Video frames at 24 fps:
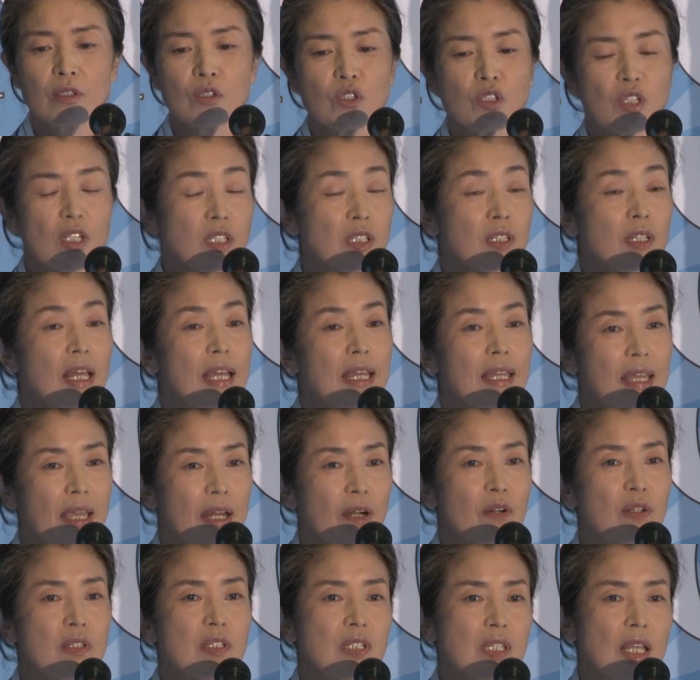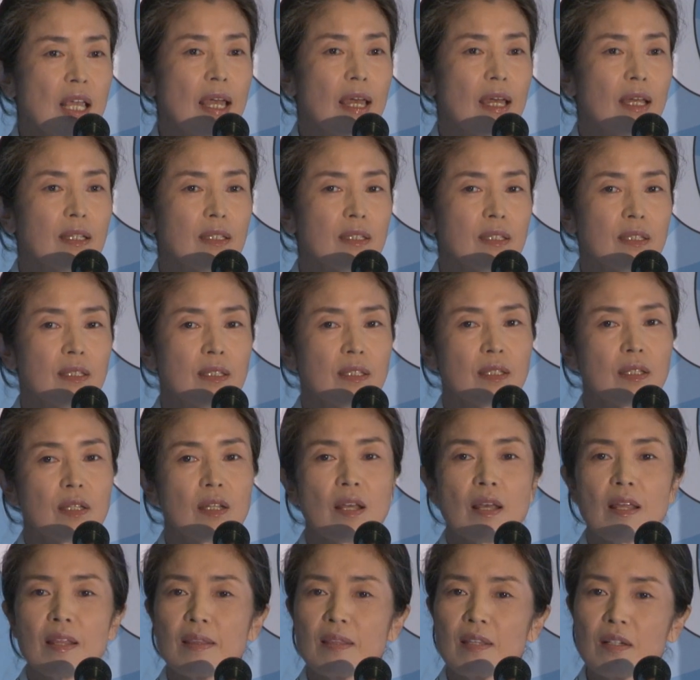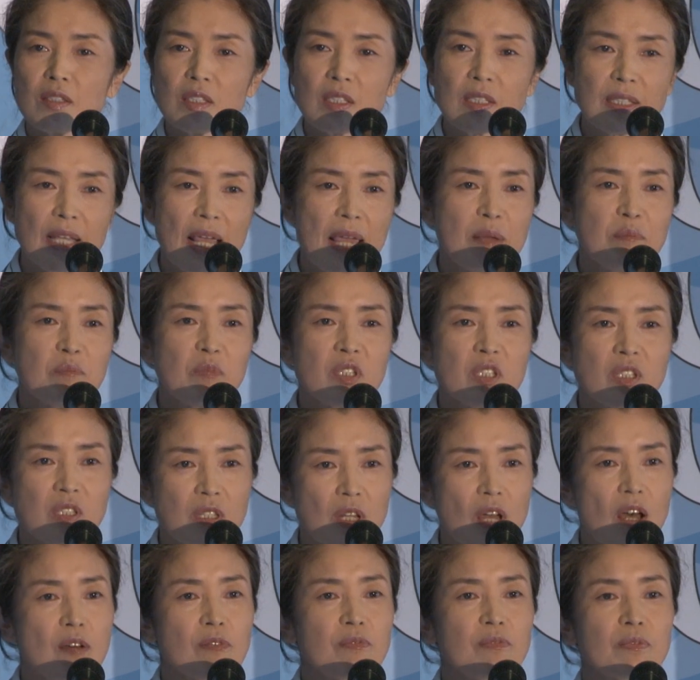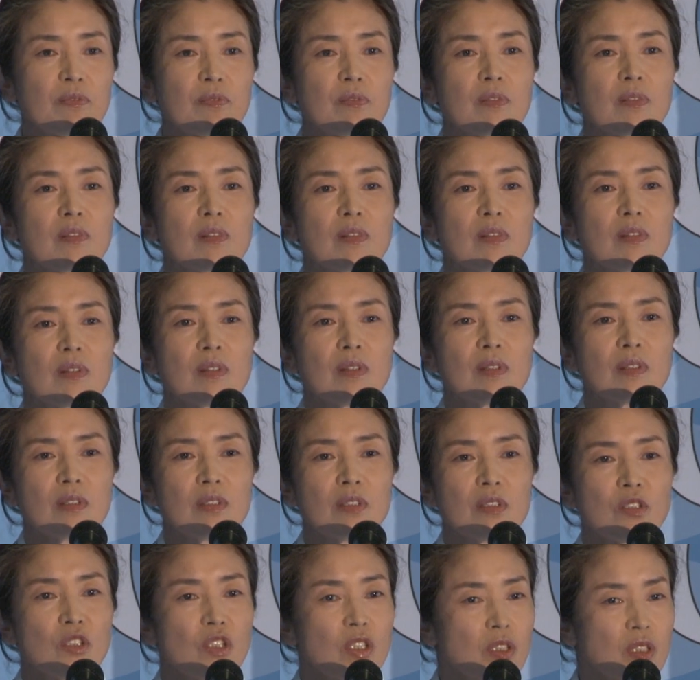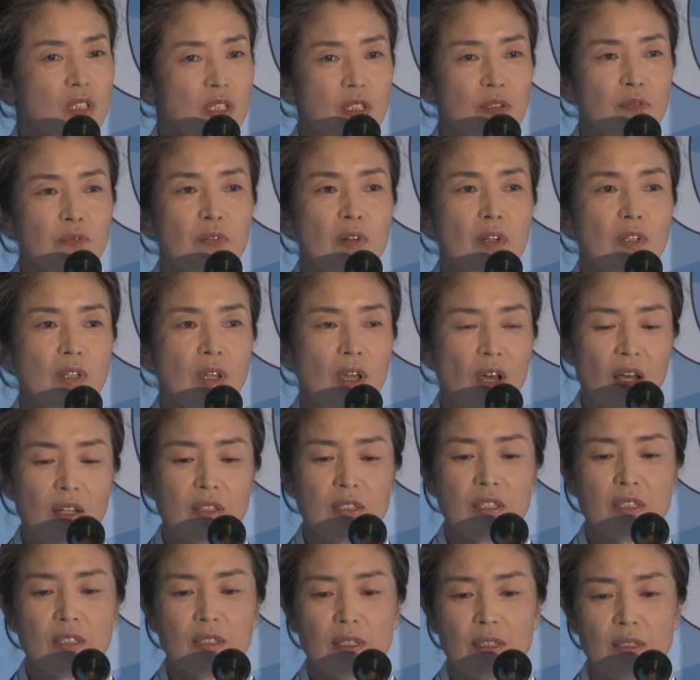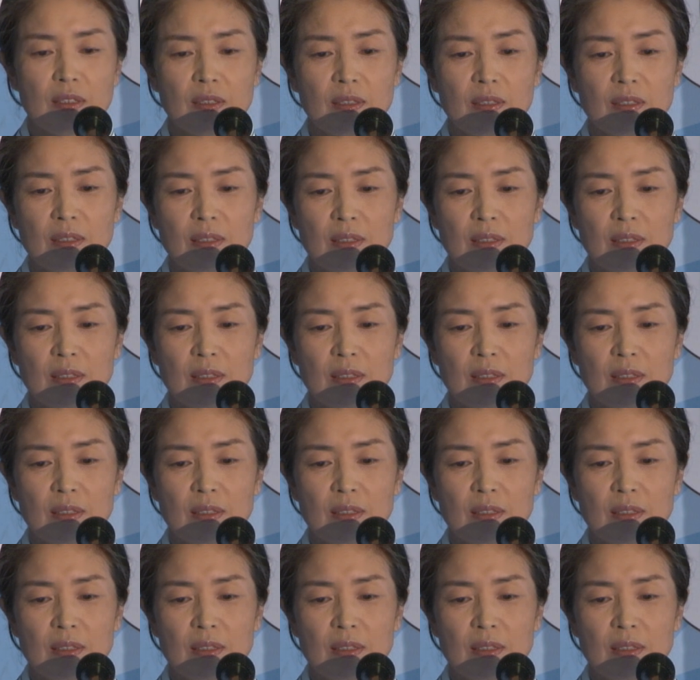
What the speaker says: Just like Karen said, the same stuff, just different continent.